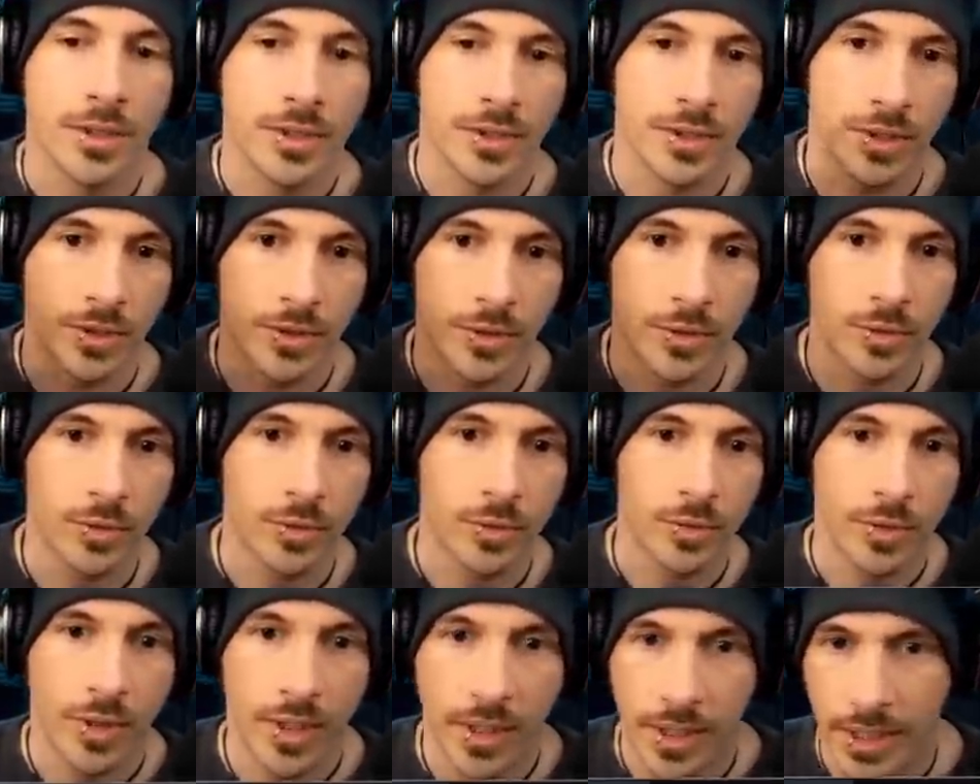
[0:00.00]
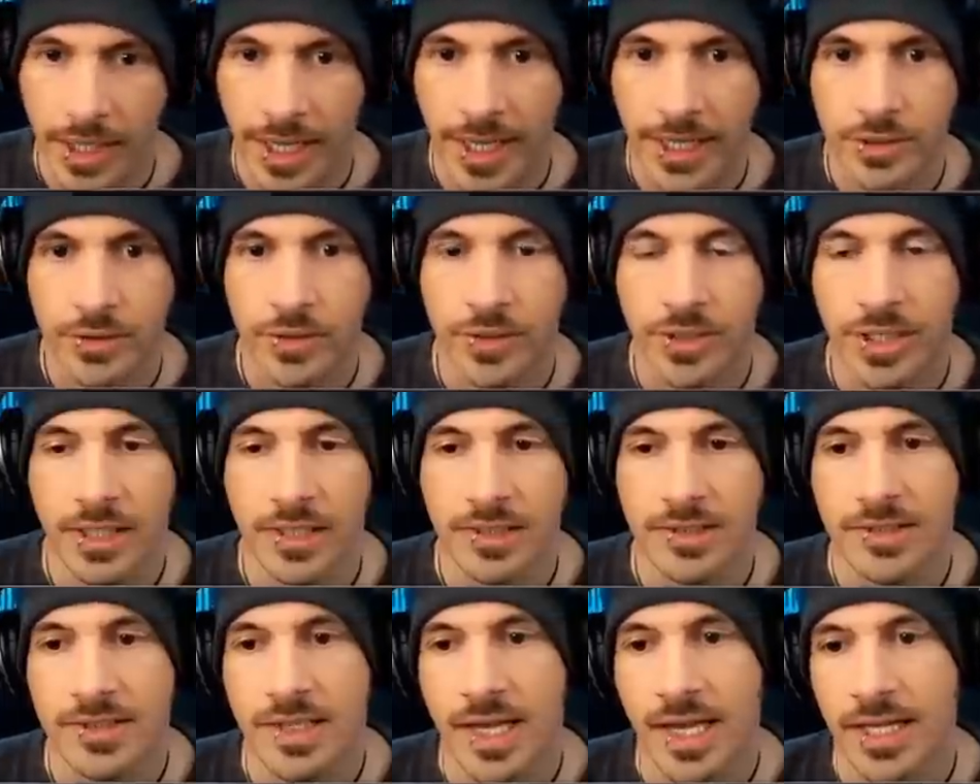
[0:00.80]
to uh, actually get
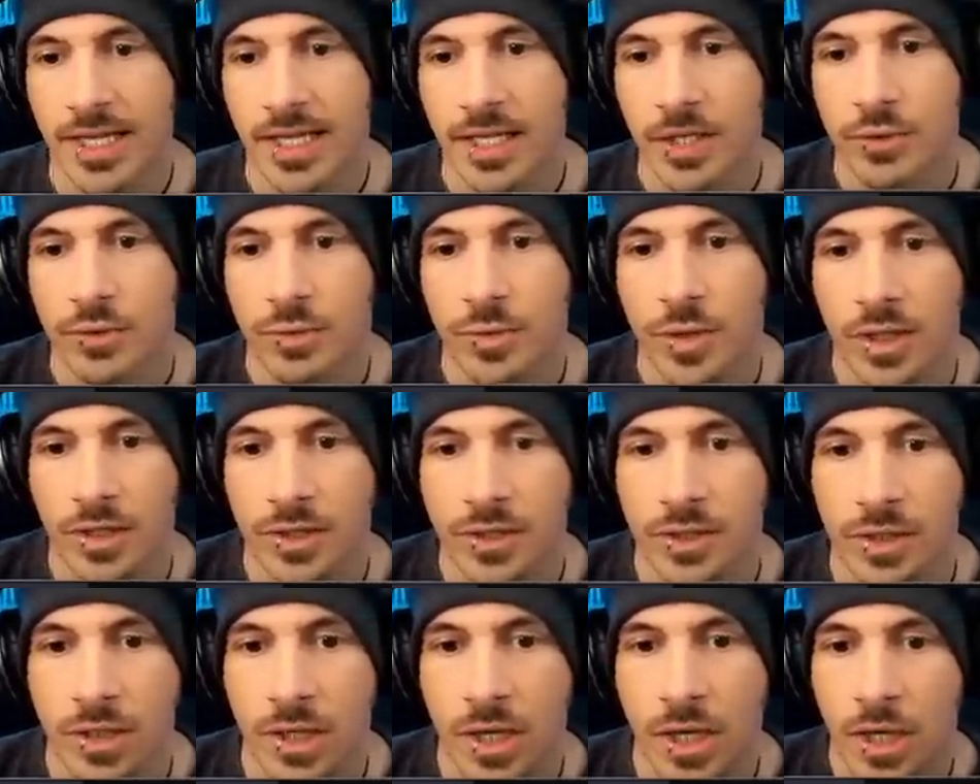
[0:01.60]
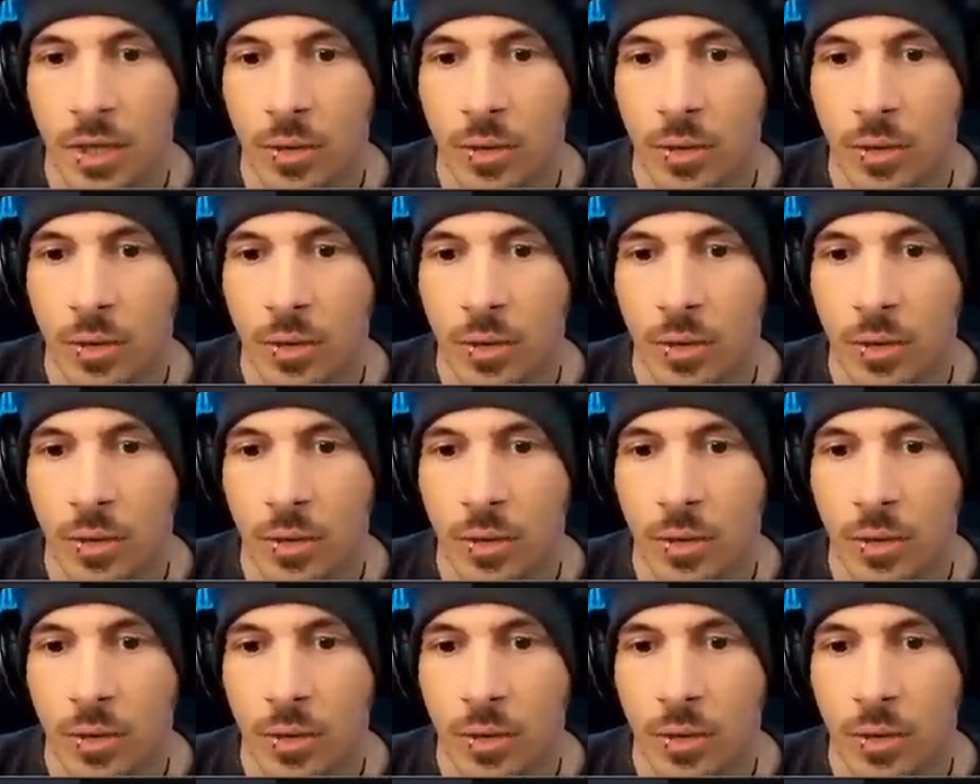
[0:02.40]
his attack gauge reduction.